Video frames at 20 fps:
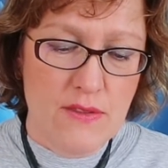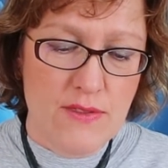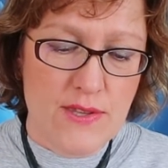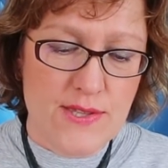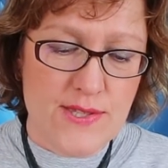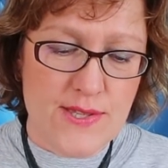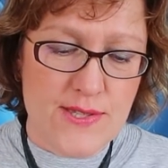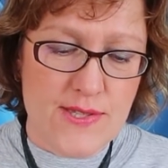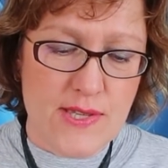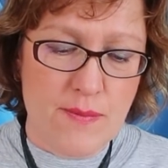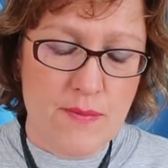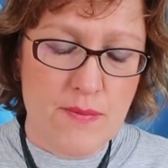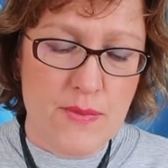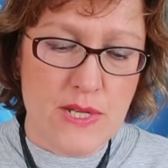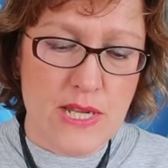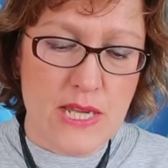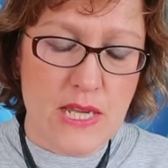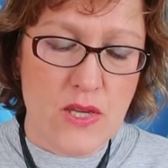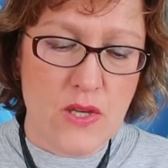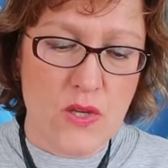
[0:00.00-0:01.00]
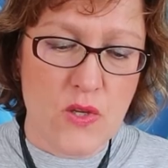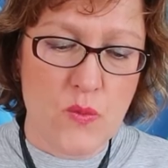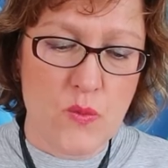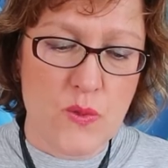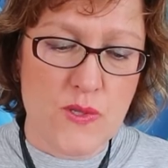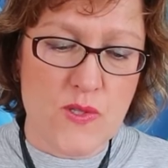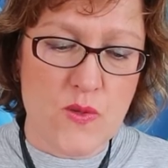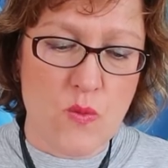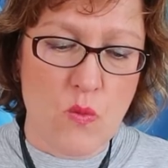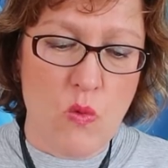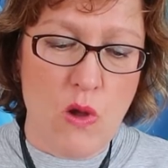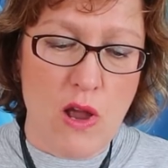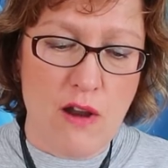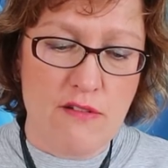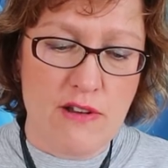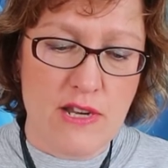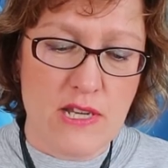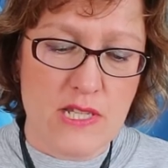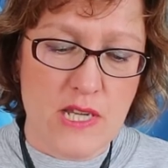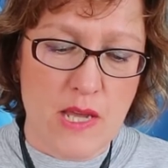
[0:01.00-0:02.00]
This is somebody who was
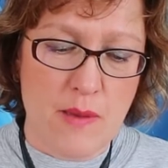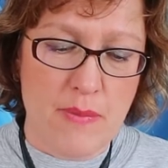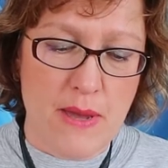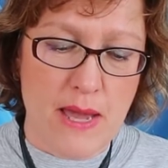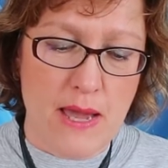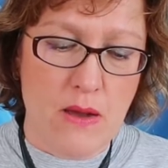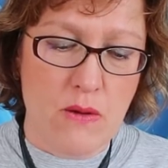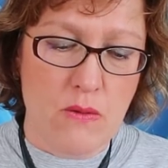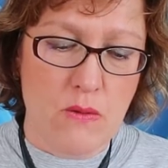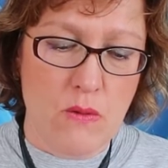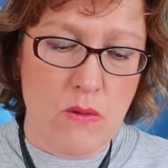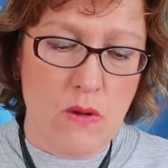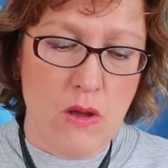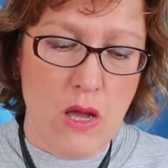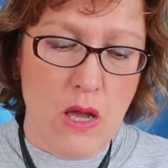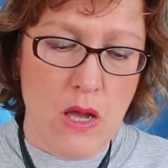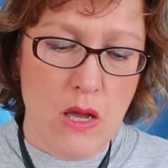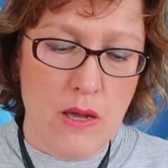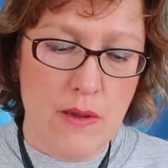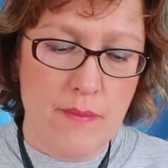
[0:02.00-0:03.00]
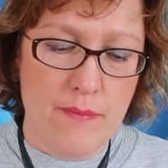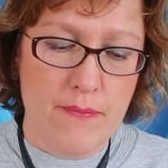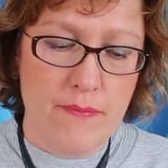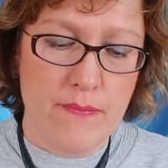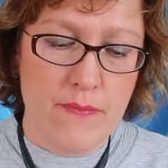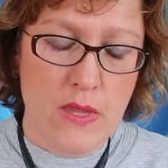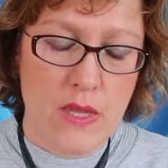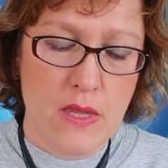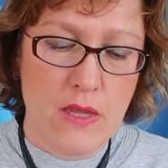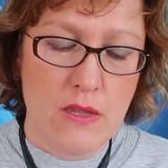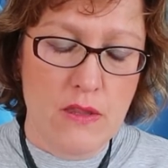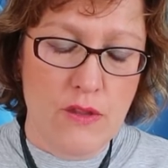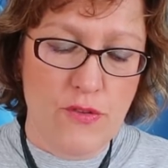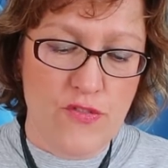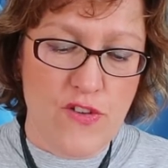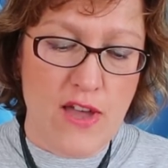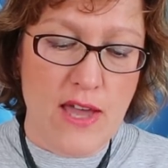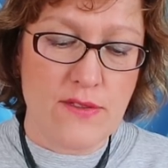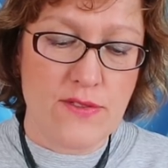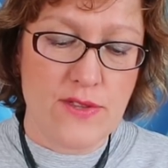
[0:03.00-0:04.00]
worried about the
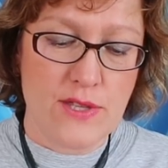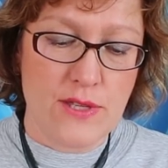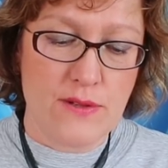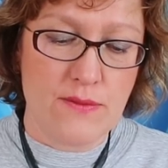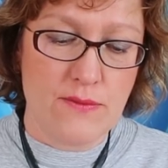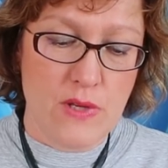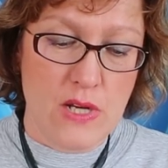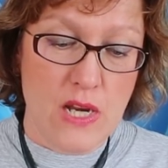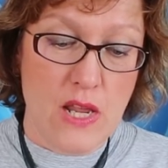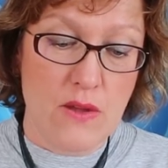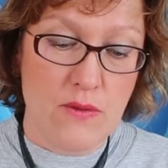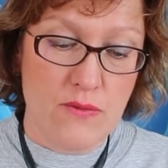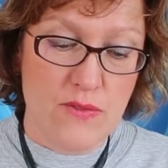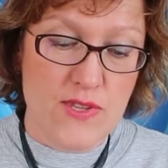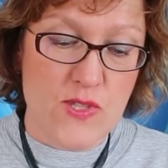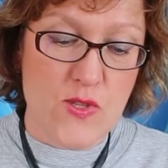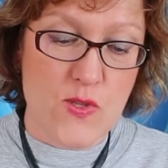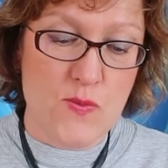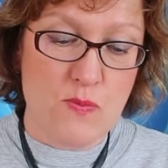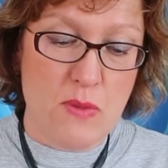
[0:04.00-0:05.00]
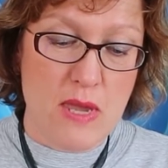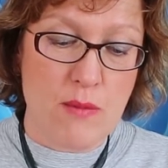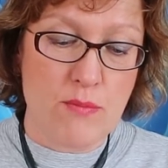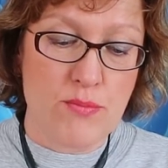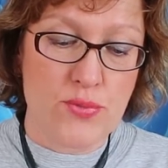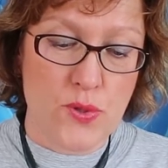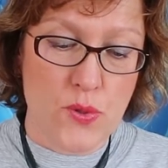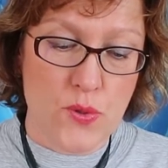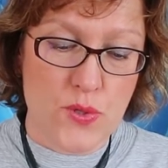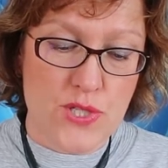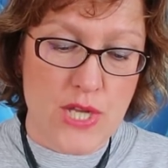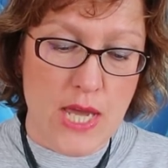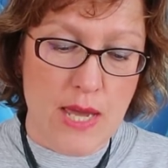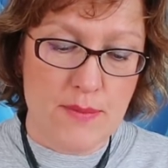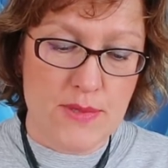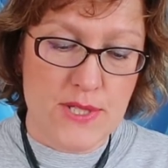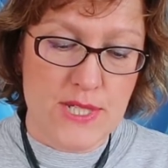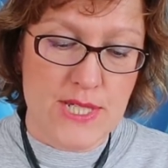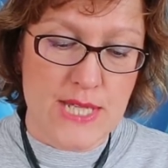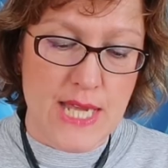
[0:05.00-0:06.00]
fact that, you know, this is being brought
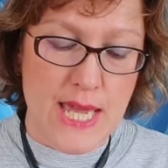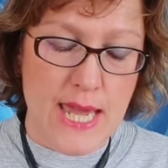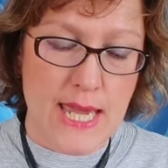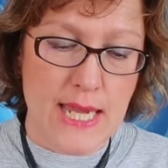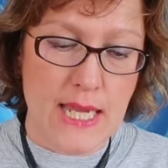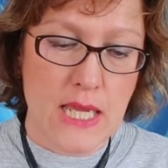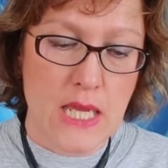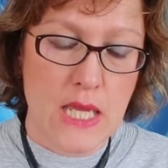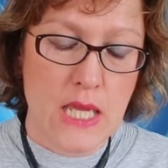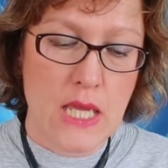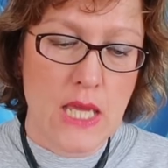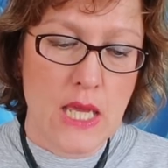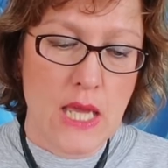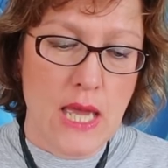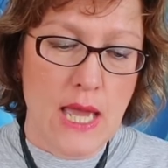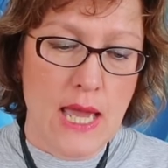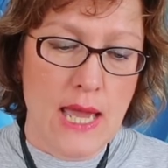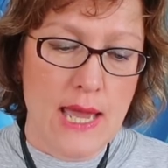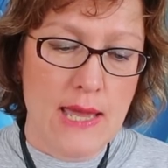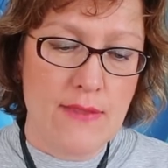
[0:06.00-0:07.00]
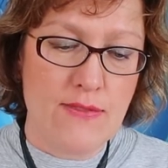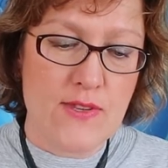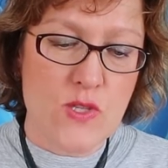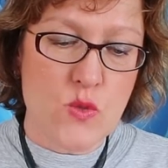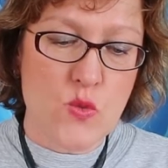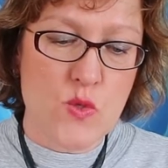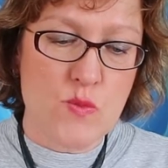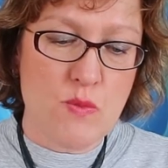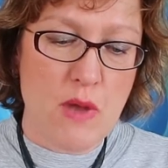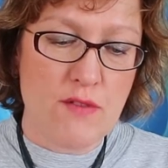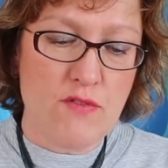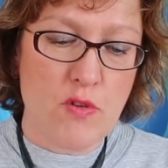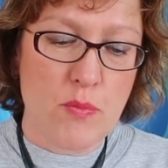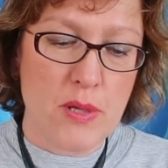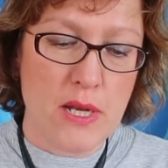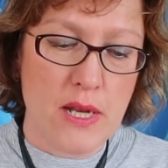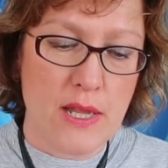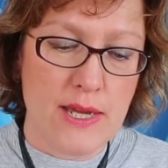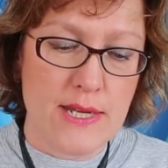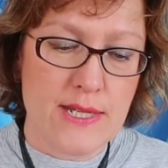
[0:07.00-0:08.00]
up today. And this was my
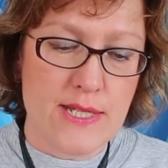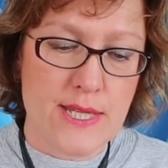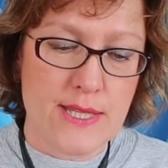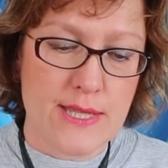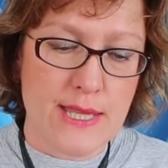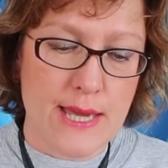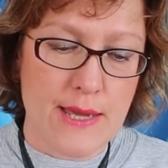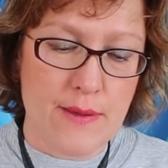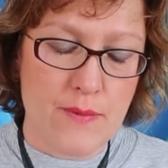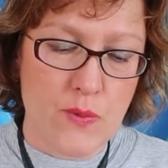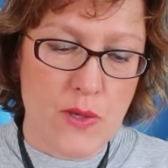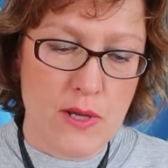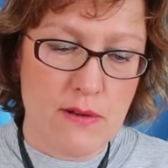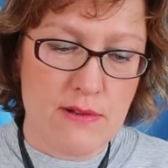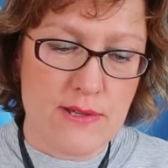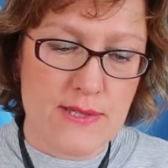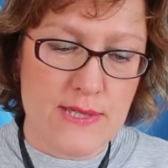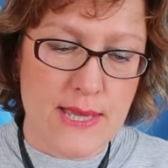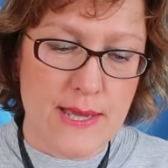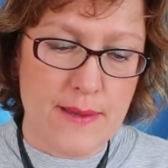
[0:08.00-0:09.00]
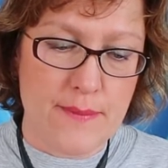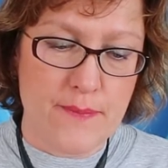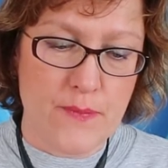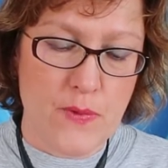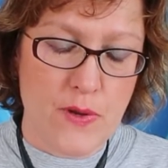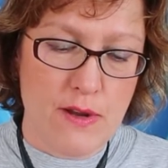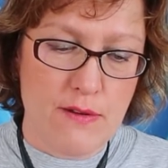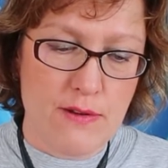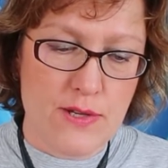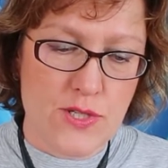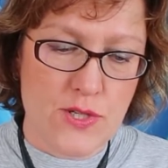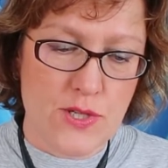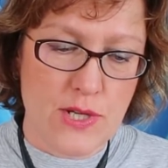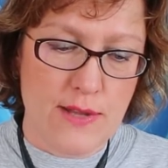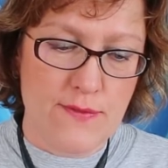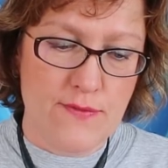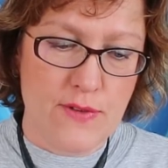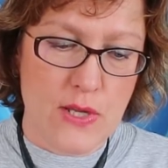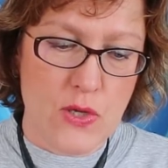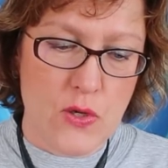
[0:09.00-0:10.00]
reply to that. Where is it? Where is your
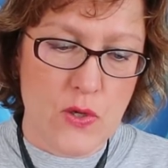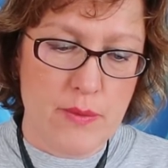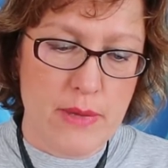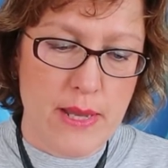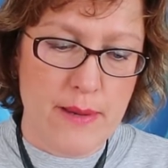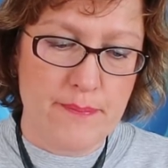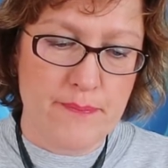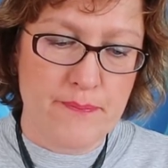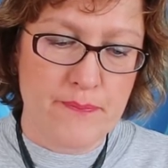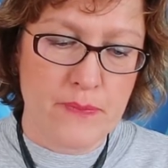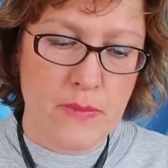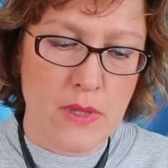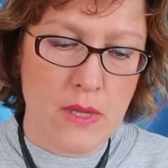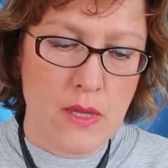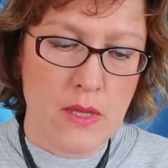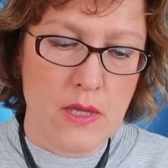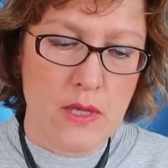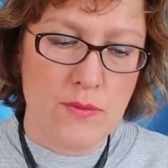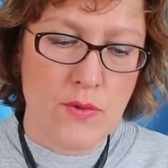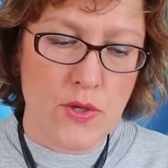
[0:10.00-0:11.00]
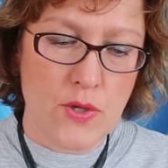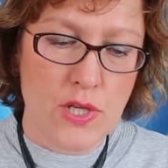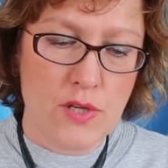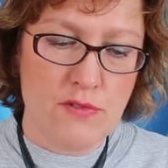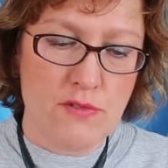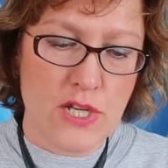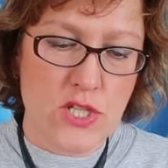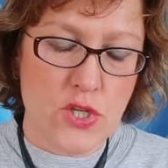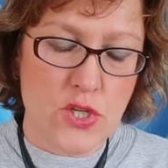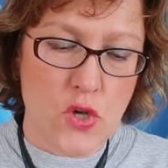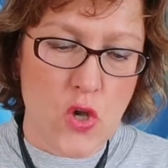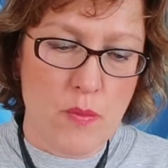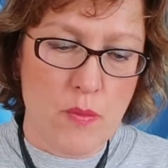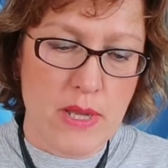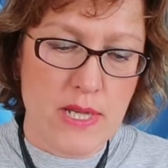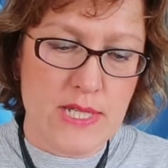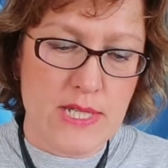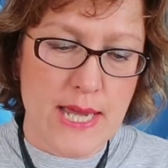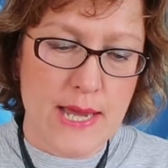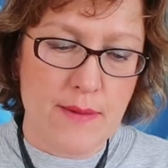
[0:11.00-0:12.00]
lovely comment? I'm not going to read your
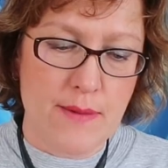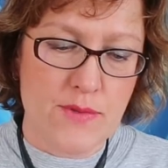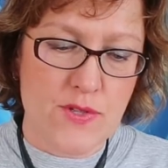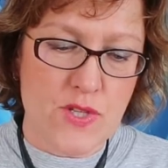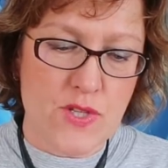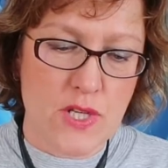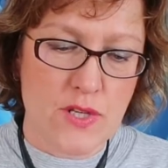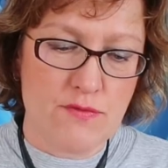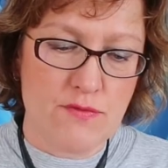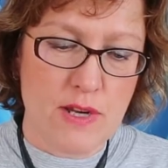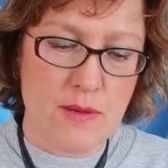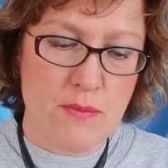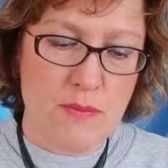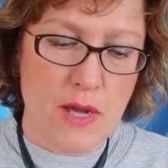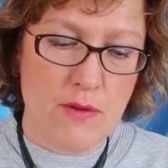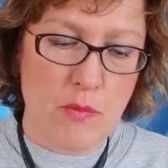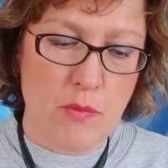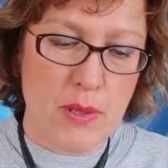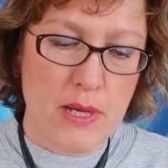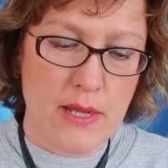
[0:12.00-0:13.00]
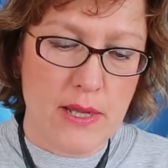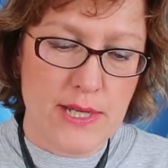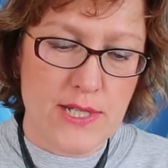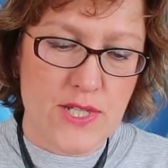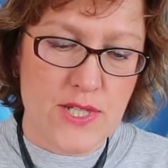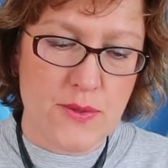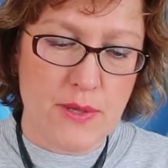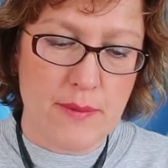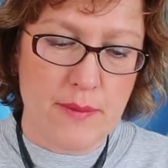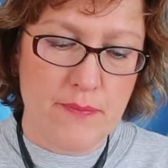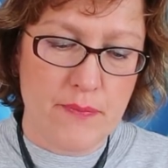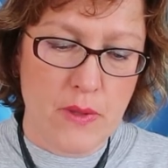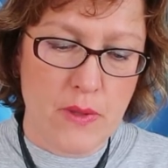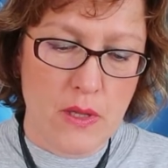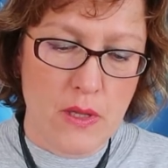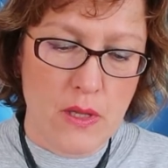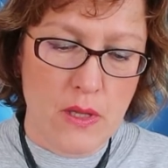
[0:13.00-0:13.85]
comment out. I'm just going to read my reply to it.